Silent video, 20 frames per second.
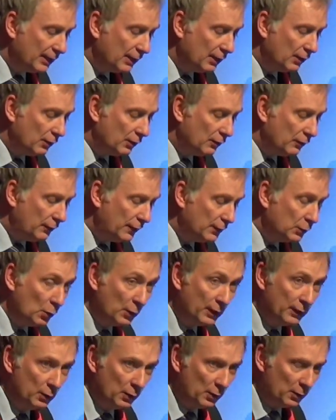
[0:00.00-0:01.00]

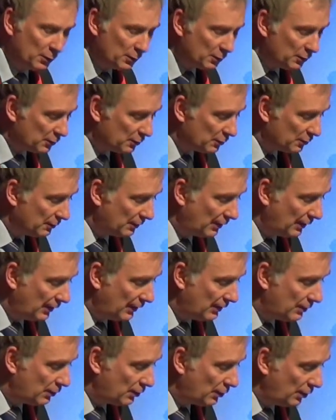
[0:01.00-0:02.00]
Victorinox.
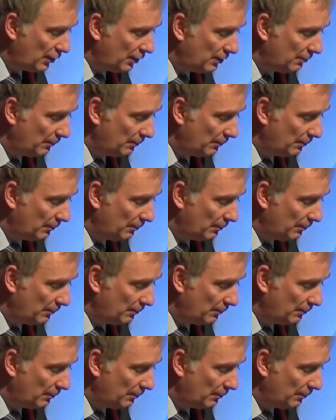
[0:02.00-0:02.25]
It's a